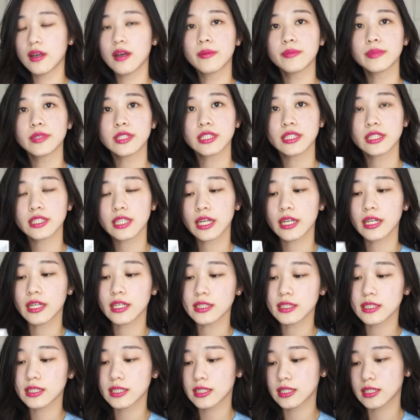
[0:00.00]
I'm just gonna
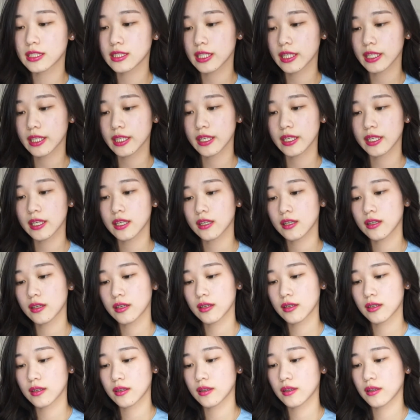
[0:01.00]
stick it
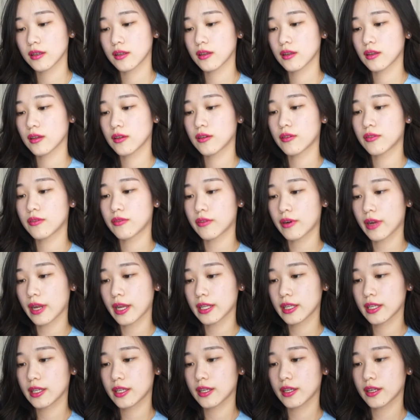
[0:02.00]

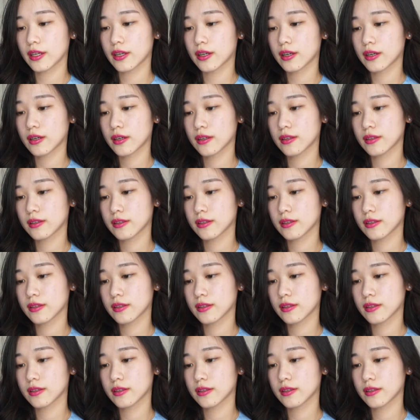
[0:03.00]
right here.